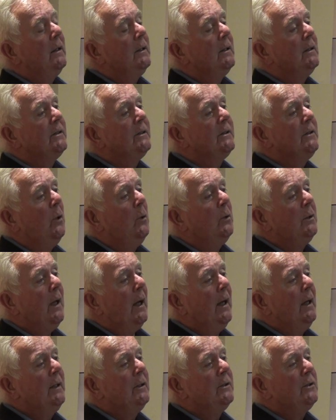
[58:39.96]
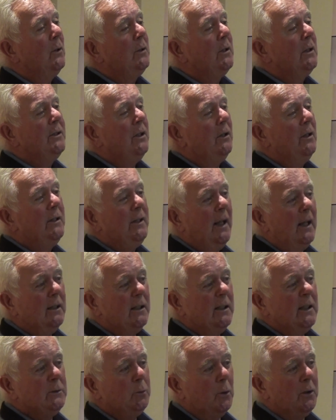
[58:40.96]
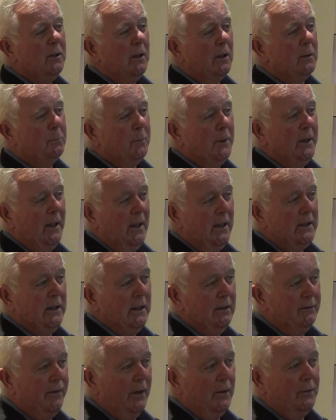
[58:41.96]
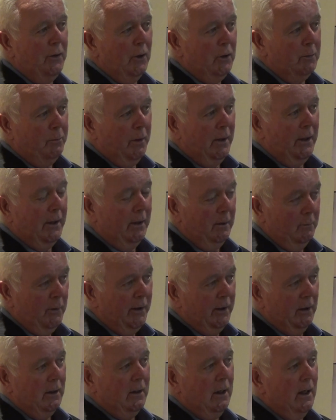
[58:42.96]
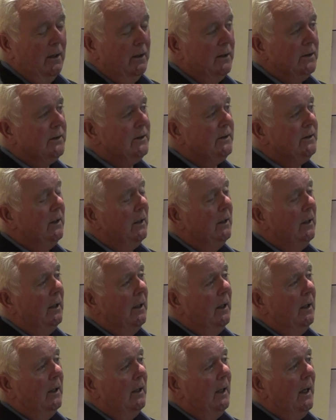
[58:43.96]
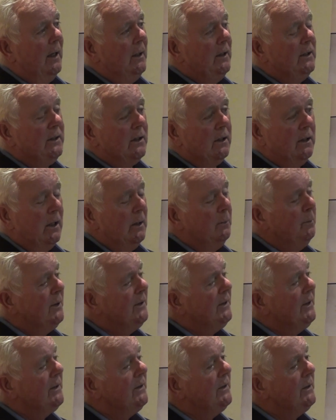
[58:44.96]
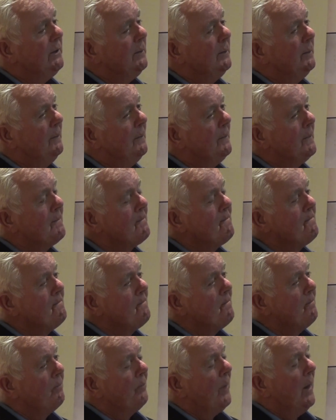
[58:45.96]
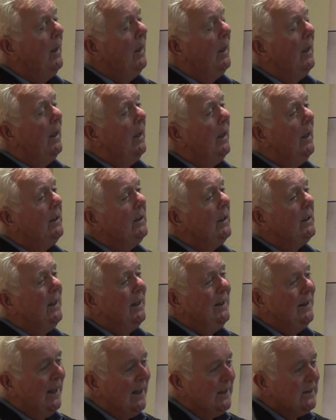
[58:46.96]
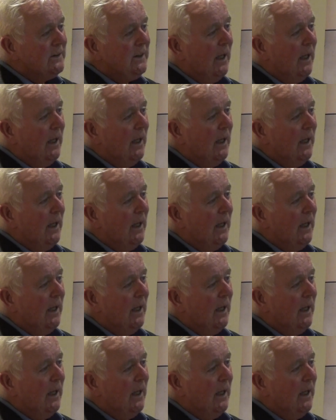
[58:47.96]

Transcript: so that their identities would not be easily found out by Michael Collins and his accomplices. And that the last